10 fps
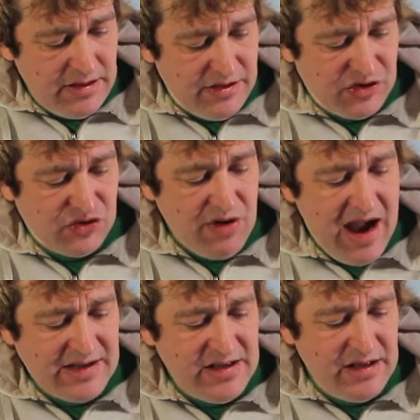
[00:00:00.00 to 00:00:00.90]

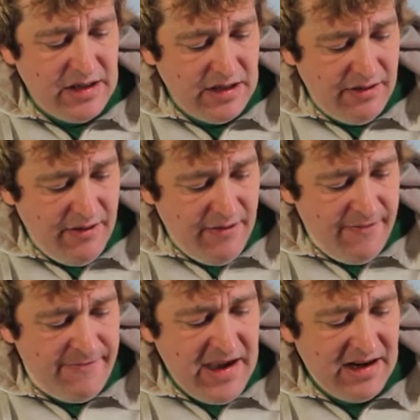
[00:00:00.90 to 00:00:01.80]
distracted,
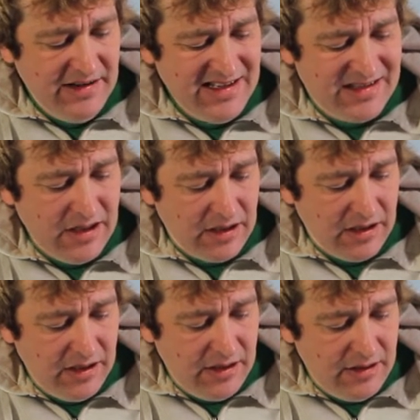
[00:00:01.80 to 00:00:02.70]
fatalistic,